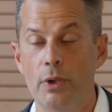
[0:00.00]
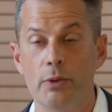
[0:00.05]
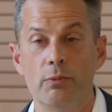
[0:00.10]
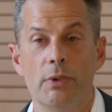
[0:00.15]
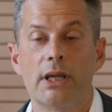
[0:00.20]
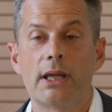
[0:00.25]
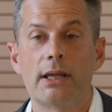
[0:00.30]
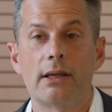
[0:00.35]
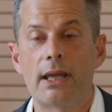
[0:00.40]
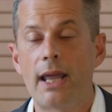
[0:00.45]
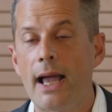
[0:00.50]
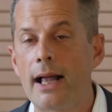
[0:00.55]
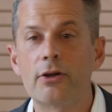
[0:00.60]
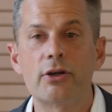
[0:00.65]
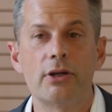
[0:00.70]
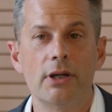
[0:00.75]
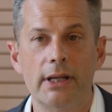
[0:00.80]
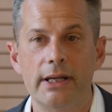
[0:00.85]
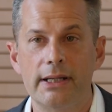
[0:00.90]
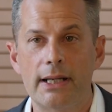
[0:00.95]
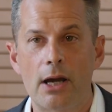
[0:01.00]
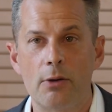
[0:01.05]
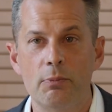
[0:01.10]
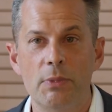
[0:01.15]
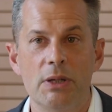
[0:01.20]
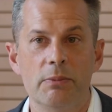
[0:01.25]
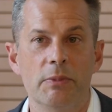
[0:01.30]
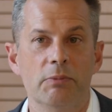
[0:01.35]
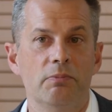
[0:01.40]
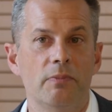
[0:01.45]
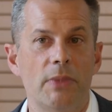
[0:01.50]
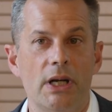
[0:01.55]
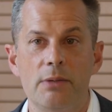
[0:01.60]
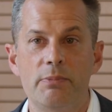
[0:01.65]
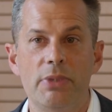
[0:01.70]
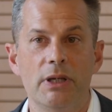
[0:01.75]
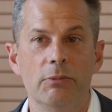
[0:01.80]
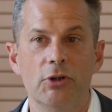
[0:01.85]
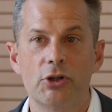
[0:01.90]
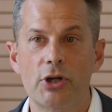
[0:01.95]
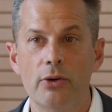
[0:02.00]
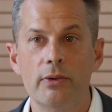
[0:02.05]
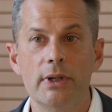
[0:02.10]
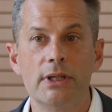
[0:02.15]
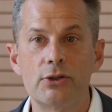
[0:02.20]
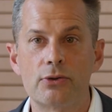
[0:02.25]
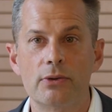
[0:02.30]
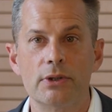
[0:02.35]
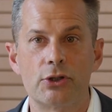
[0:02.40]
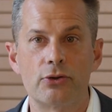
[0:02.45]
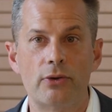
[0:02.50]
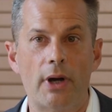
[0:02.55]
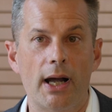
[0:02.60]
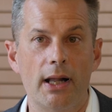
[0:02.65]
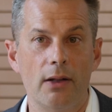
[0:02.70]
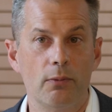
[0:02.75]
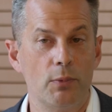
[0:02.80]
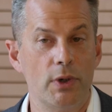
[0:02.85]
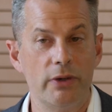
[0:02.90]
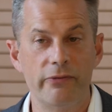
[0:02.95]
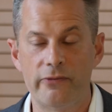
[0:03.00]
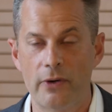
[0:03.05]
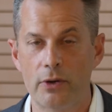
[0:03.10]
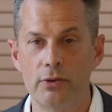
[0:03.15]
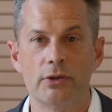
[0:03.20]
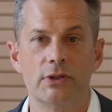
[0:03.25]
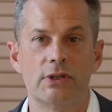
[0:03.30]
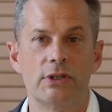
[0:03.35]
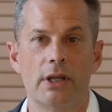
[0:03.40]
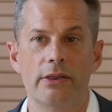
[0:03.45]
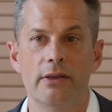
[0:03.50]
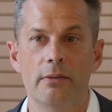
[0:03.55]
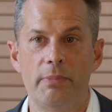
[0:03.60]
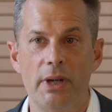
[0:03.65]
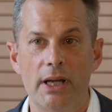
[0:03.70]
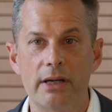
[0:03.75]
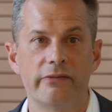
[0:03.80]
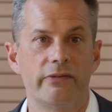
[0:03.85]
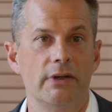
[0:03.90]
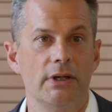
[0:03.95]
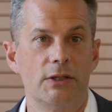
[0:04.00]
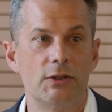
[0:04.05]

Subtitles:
When we calculate how many people go into a trial, we focus on the benefit.